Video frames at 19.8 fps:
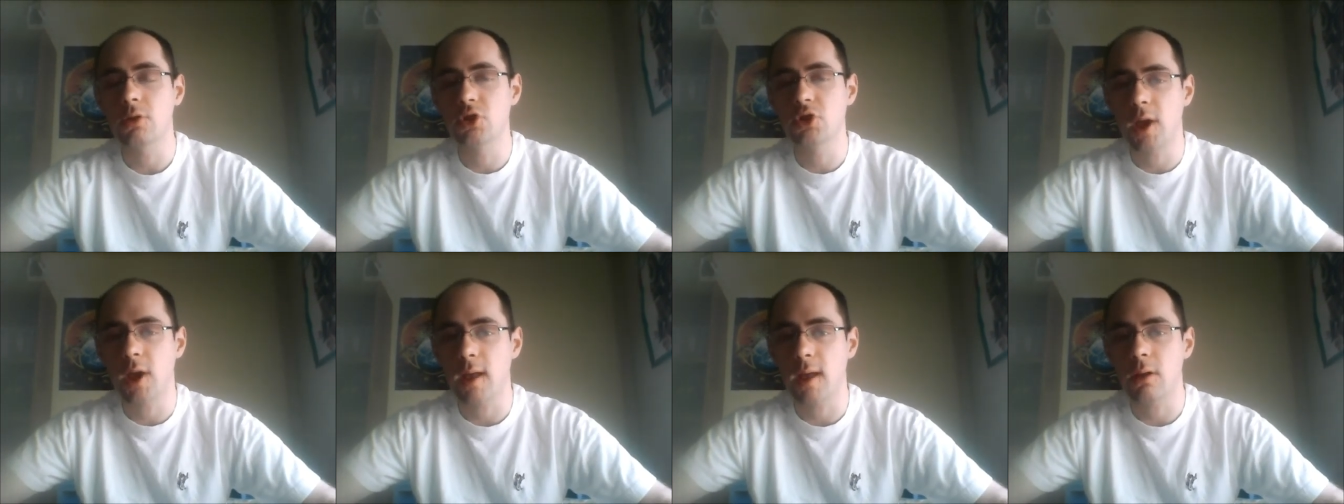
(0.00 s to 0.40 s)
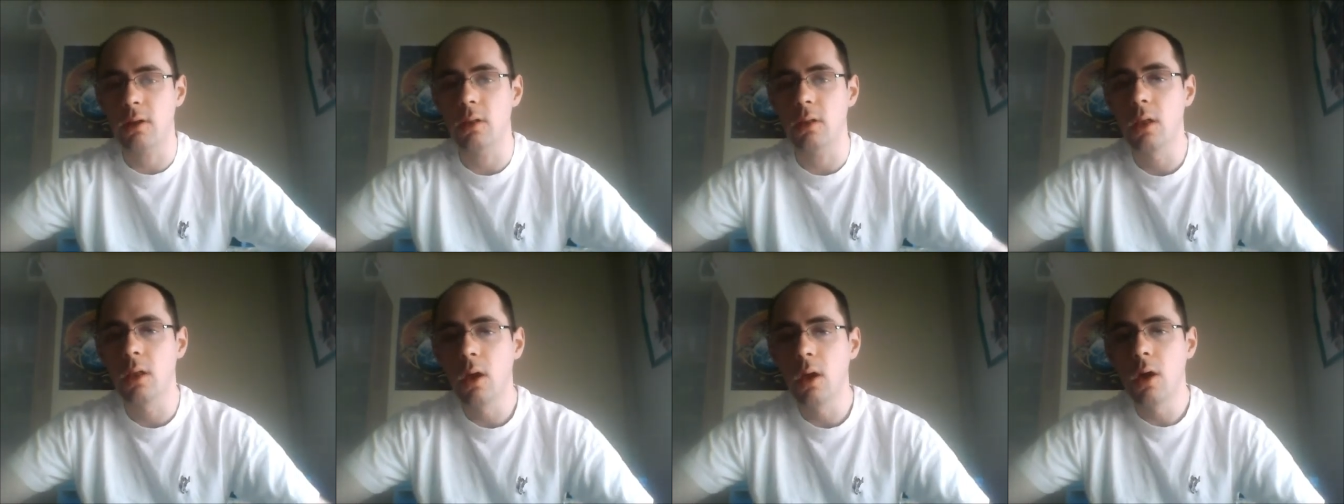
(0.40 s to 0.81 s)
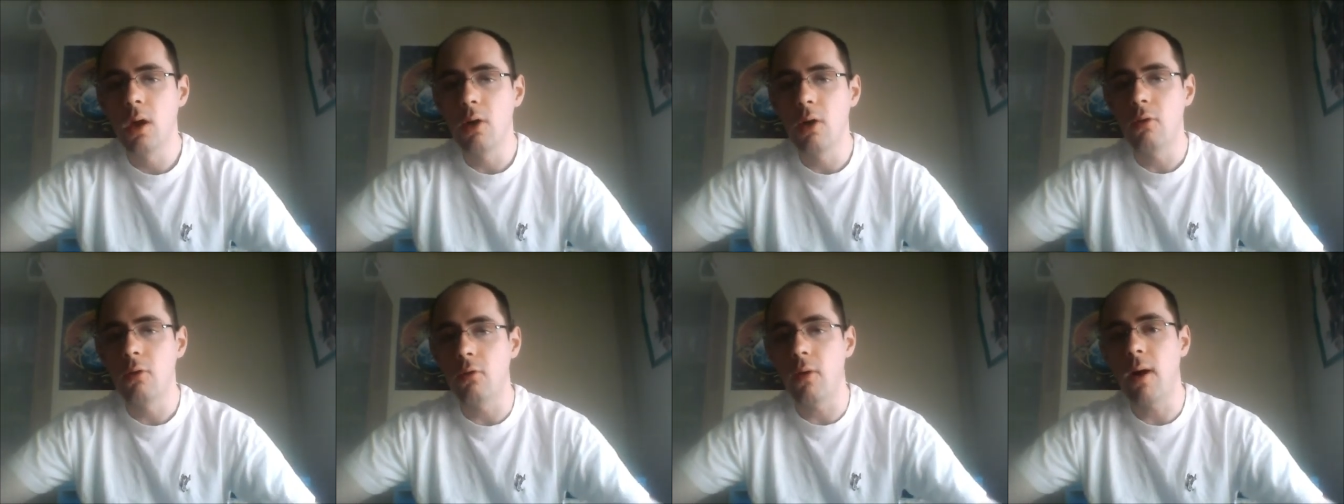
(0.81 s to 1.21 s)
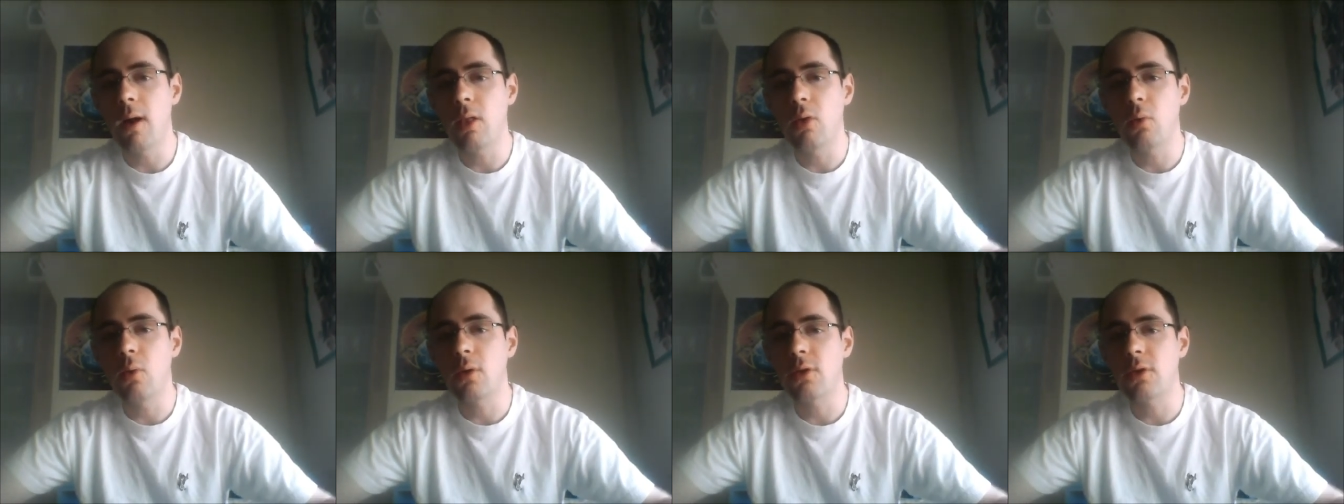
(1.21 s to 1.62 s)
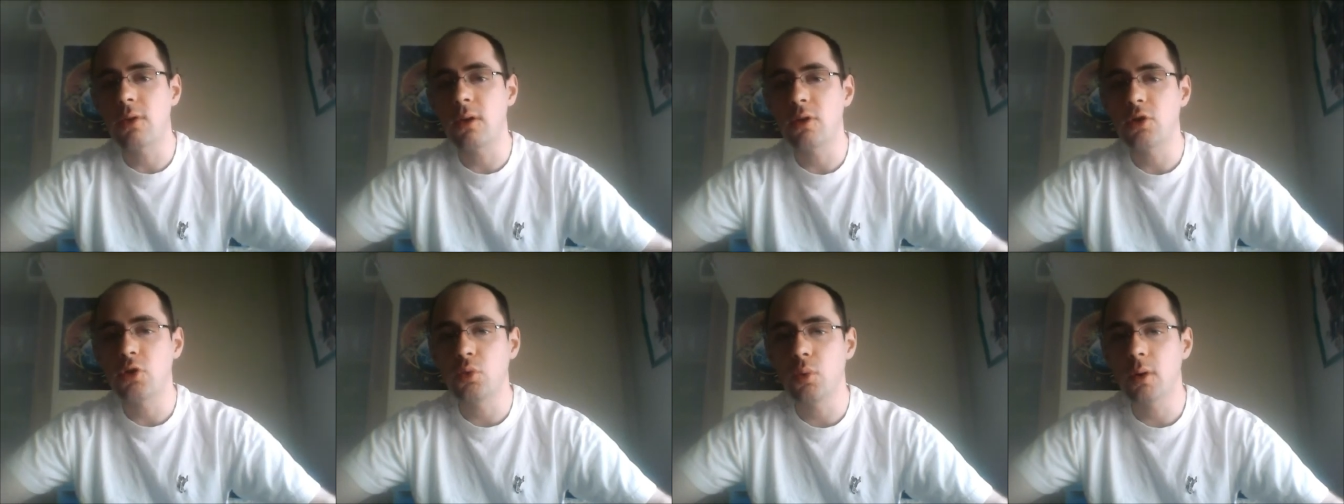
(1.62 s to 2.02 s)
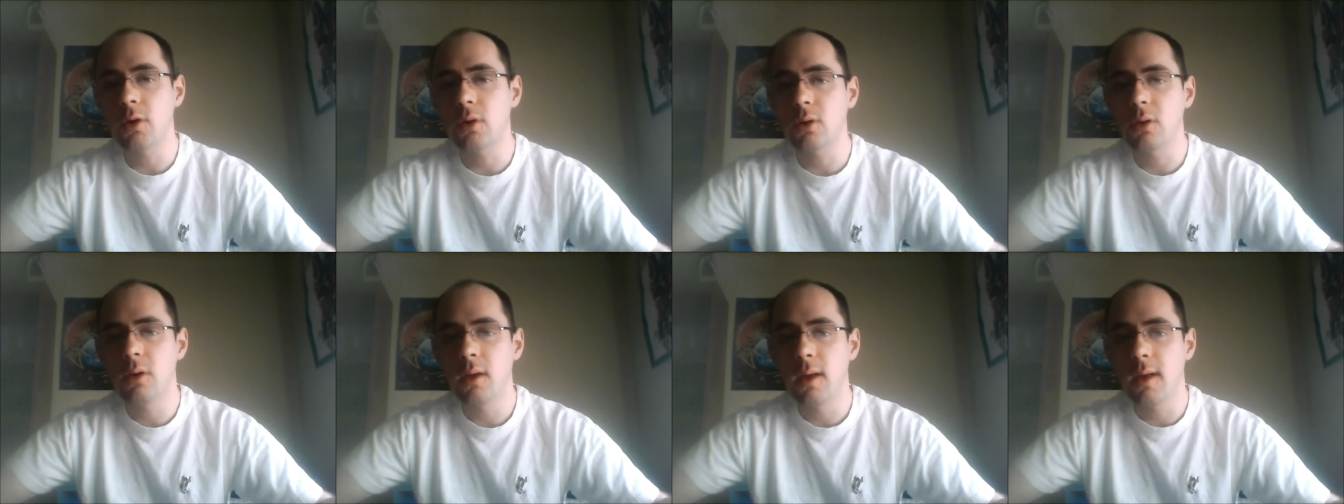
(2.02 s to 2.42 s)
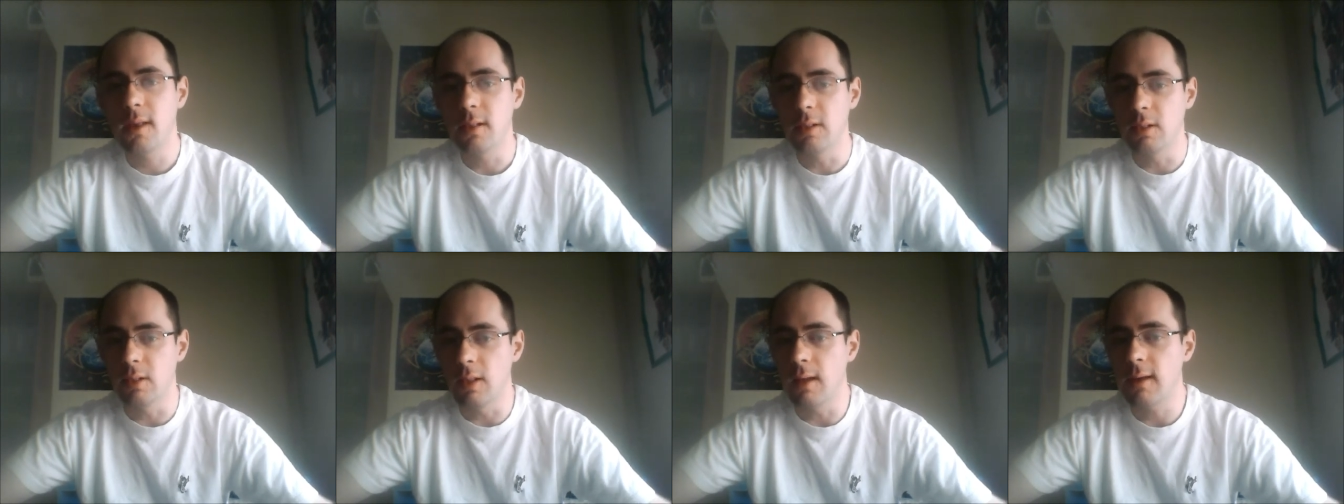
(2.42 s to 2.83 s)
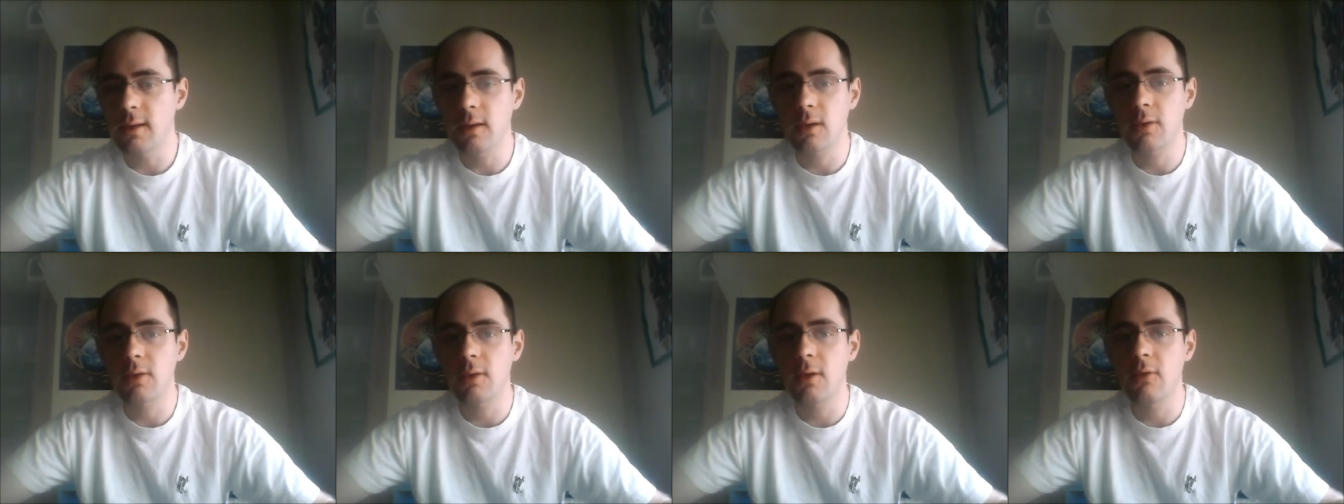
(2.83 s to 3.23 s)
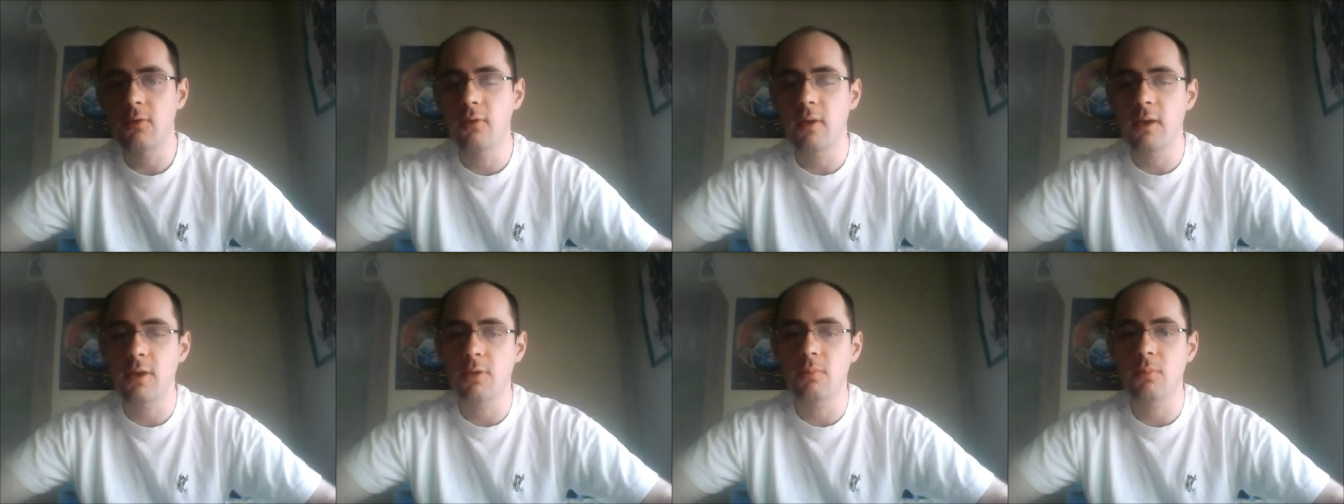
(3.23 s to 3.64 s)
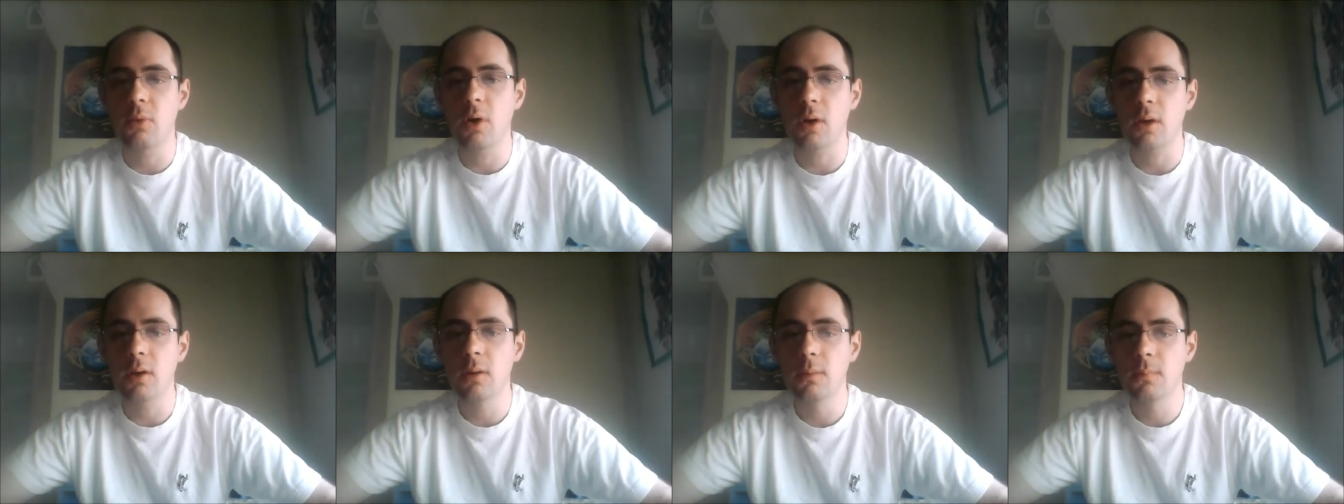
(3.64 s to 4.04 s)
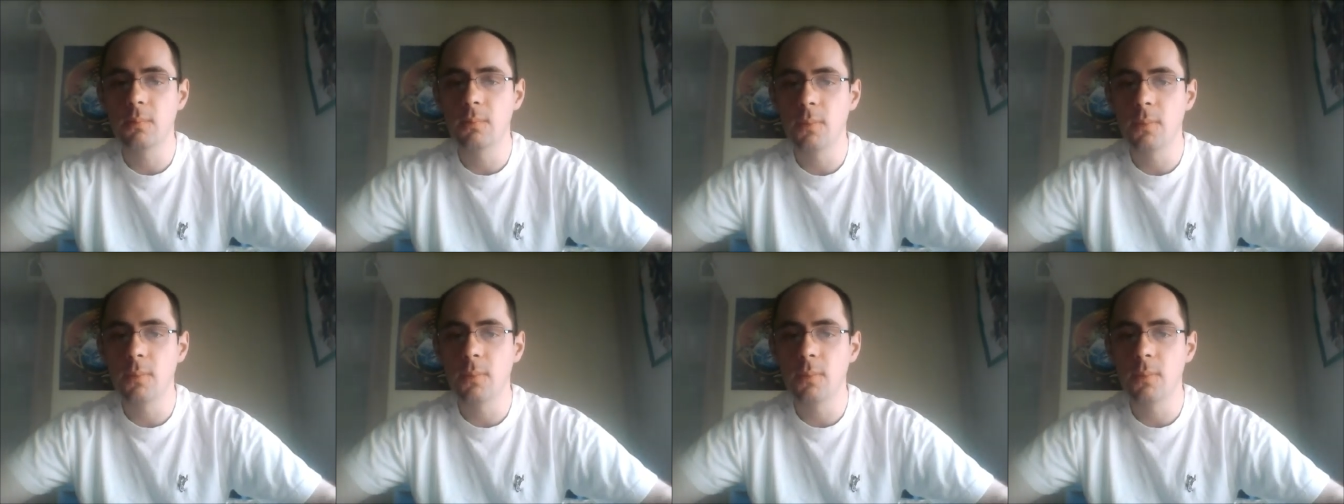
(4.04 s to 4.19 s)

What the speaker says: channel. Follow us on Twitter and like us on Facebook.